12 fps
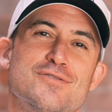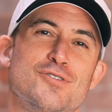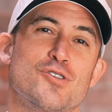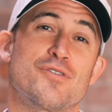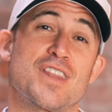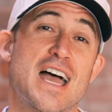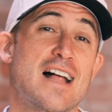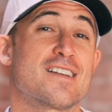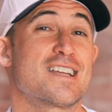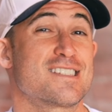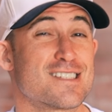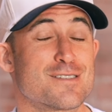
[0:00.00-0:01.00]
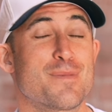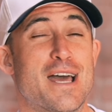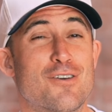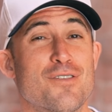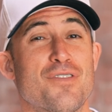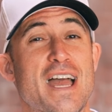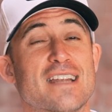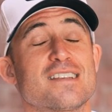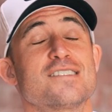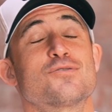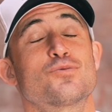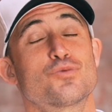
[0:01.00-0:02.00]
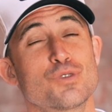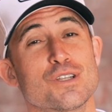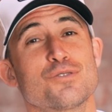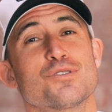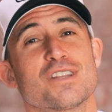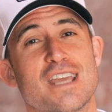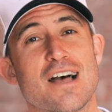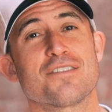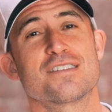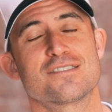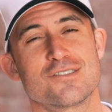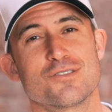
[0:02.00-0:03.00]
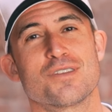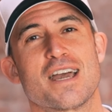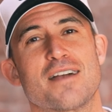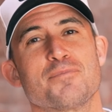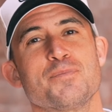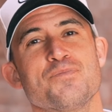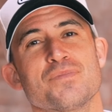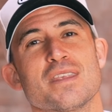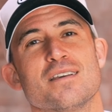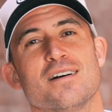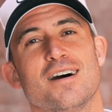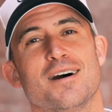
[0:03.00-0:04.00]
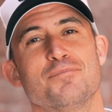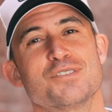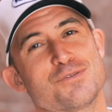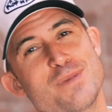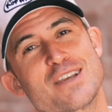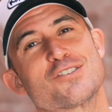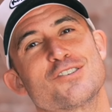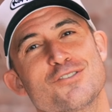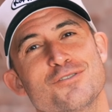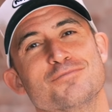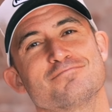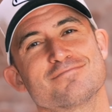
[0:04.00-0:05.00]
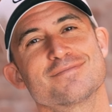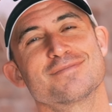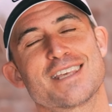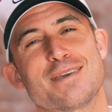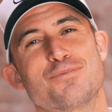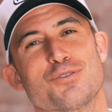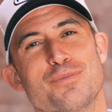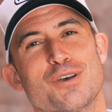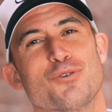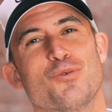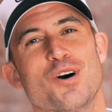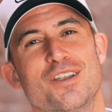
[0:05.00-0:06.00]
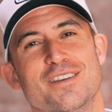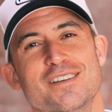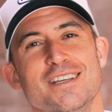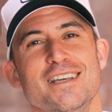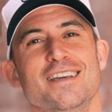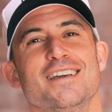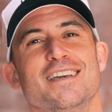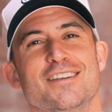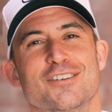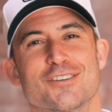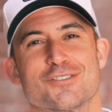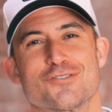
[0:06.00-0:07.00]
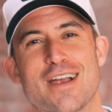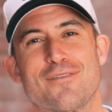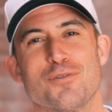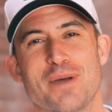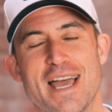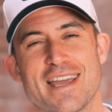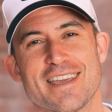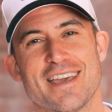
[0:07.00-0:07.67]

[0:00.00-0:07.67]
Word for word: food over the holidays. As a matter of fact, it's really, really healthy to do that. Um, just make sure you keep your meal one in your travel bag